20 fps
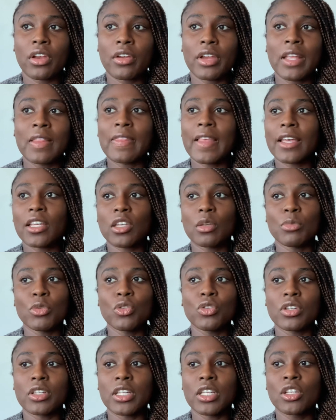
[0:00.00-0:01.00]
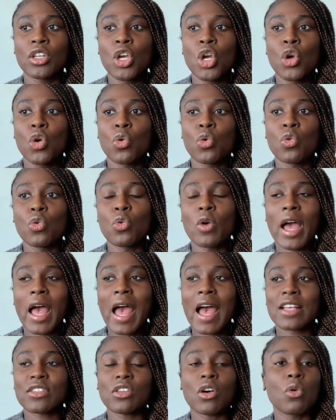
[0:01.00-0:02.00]
in that community who
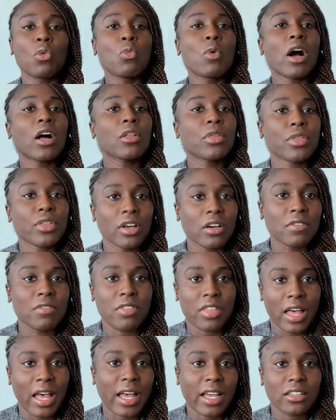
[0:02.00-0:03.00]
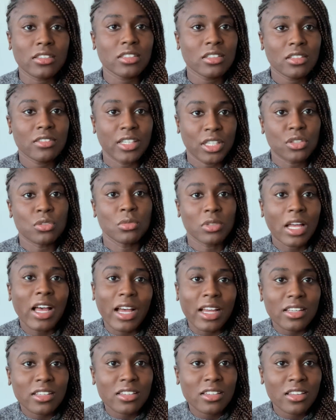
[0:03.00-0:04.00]
has a wealth of that you
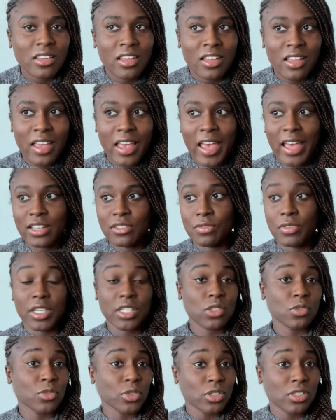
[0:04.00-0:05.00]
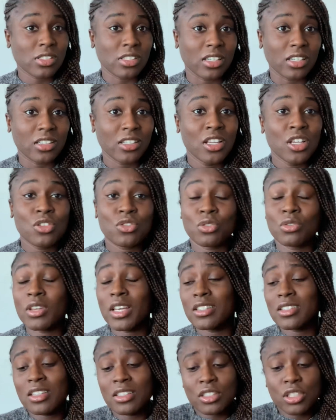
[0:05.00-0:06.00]
lack, and vice versa. So you
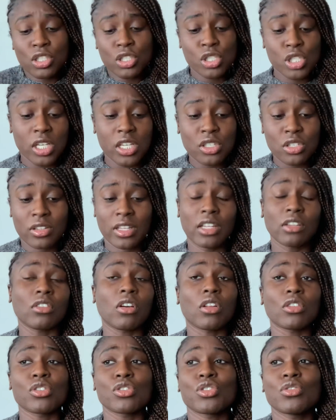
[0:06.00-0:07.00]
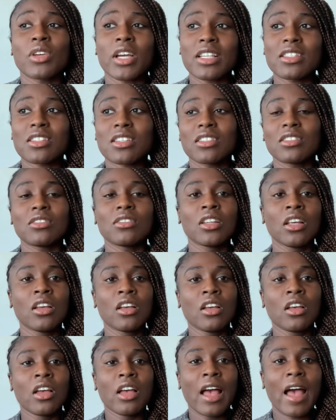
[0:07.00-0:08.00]
guys can exchange that knowledge. You guys can
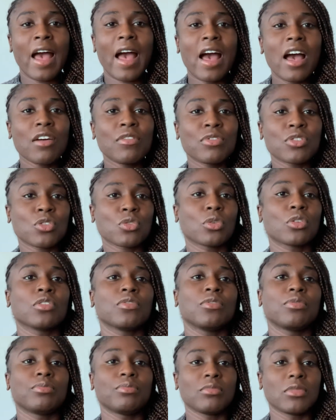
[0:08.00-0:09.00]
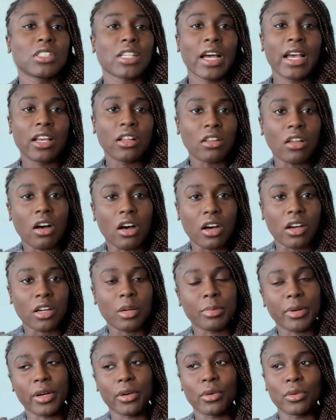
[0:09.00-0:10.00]
have a sort of dialogue
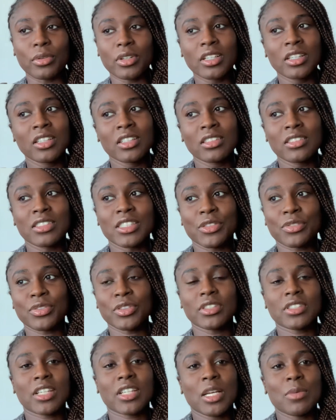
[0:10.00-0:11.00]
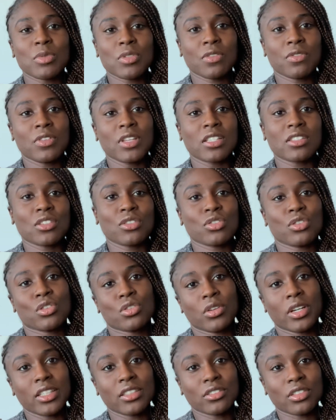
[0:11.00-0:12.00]
about different types of things that you're
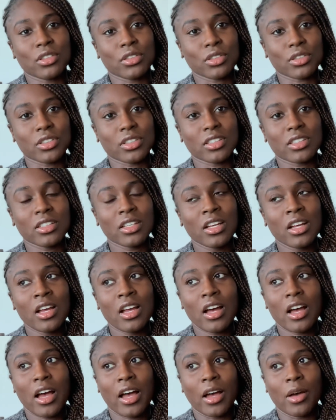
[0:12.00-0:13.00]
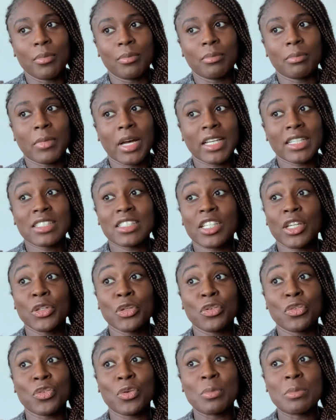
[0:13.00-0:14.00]
trying to learn. I can tell you,
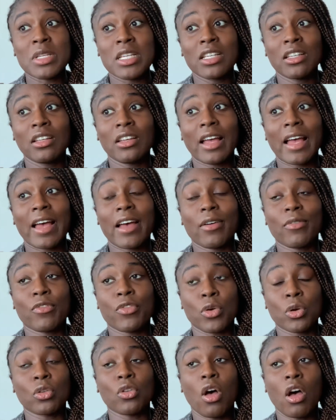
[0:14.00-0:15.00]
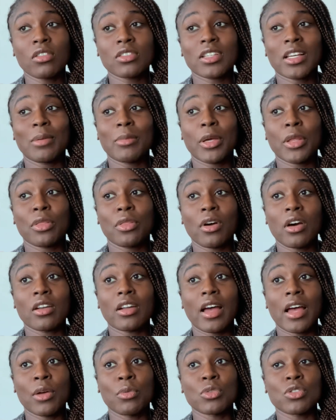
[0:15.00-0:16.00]
for me, for a long time, I thought
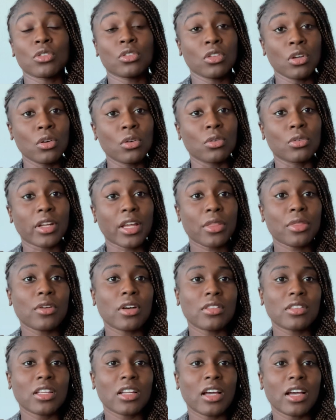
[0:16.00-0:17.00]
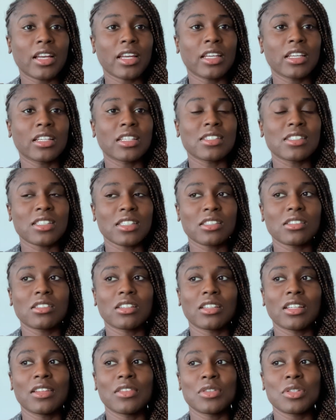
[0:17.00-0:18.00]
I was alone. I thought that I existed
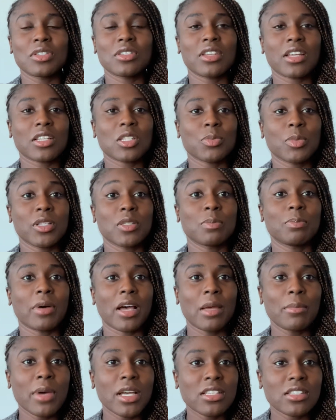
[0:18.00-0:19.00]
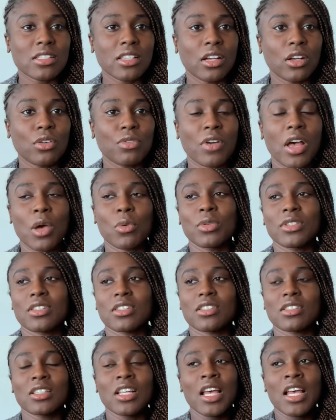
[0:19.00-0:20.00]
in this tech space by myself. I was
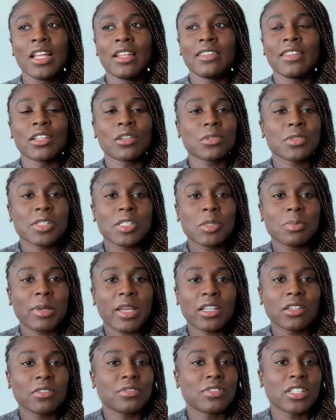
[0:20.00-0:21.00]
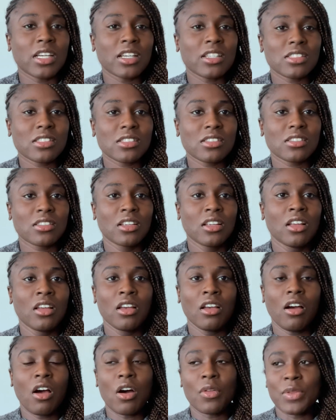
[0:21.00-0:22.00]
this little speck of dust
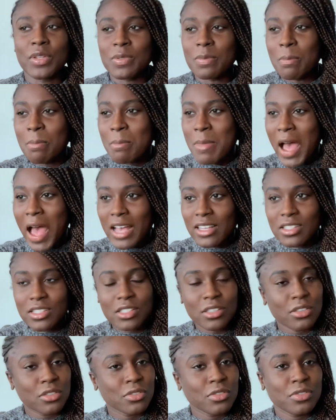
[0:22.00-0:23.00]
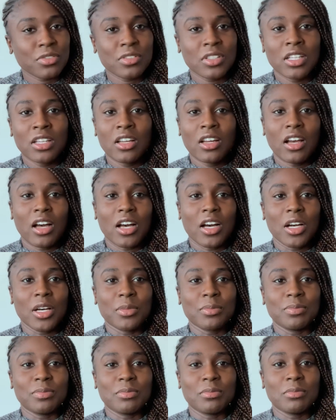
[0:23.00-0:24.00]
on this massive
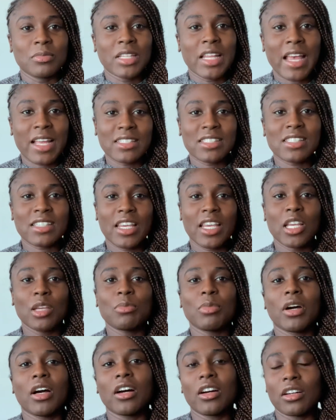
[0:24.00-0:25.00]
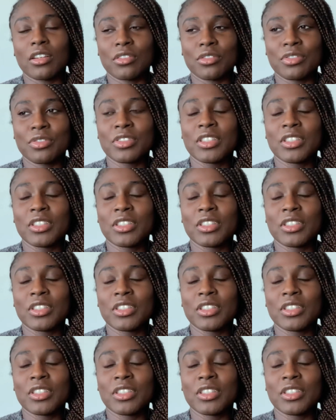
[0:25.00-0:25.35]
landscape of